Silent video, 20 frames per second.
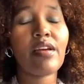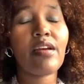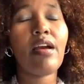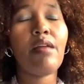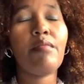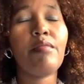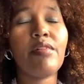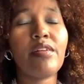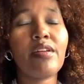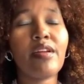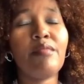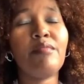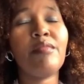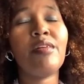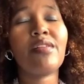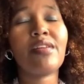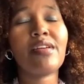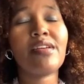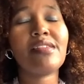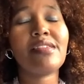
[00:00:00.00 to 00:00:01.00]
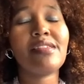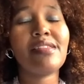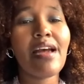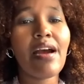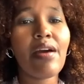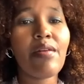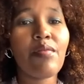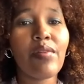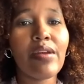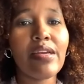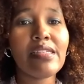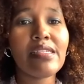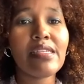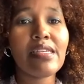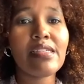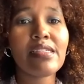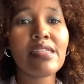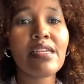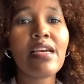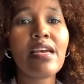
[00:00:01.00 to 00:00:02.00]
America is not
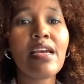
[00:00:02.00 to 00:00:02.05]
racist.